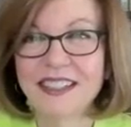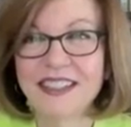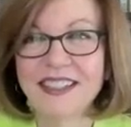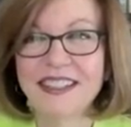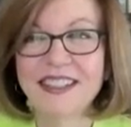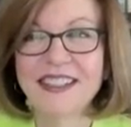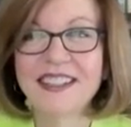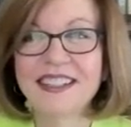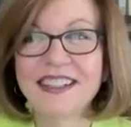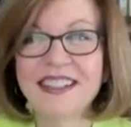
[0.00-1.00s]

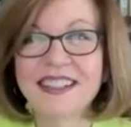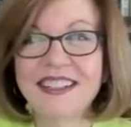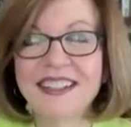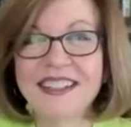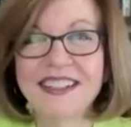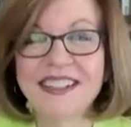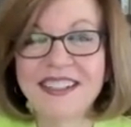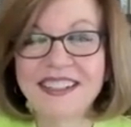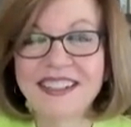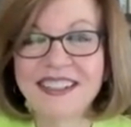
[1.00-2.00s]

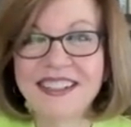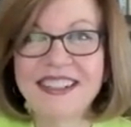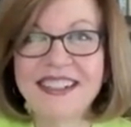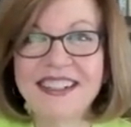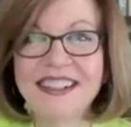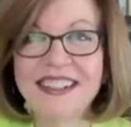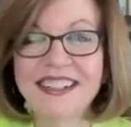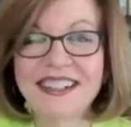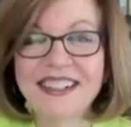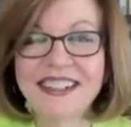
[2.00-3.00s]

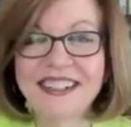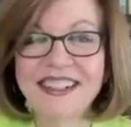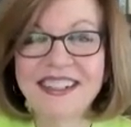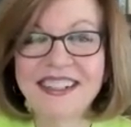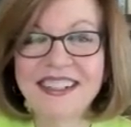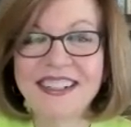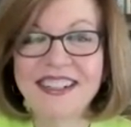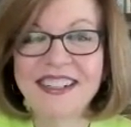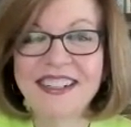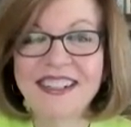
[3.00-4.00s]

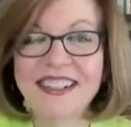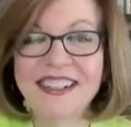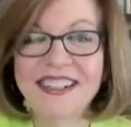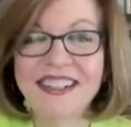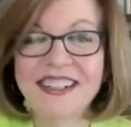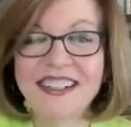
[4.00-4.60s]
[no speech]